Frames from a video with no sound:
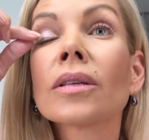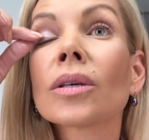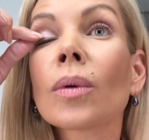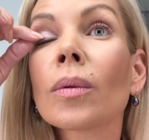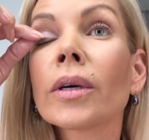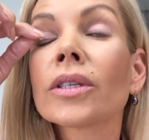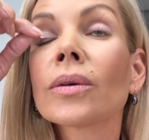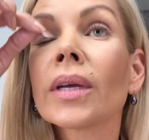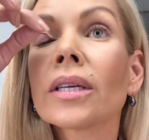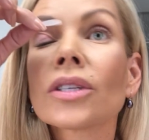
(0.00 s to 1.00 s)
So what we're
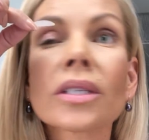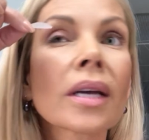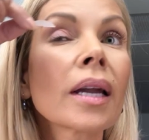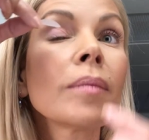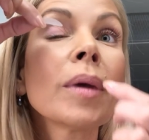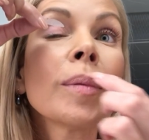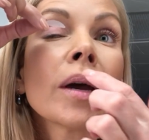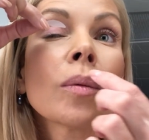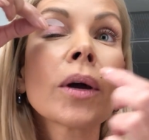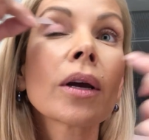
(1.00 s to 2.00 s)
doing is just kind of, maybe
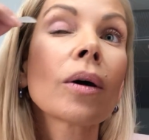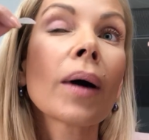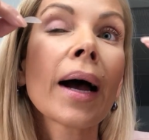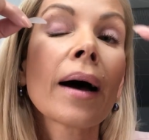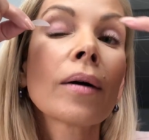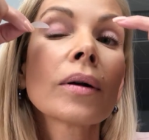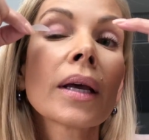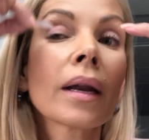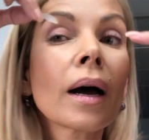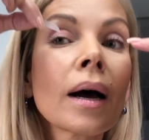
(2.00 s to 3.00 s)
I want to go out
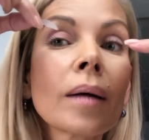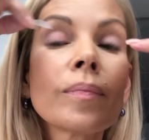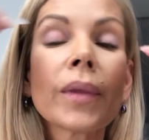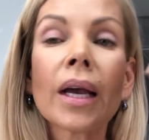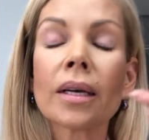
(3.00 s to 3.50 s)
and up.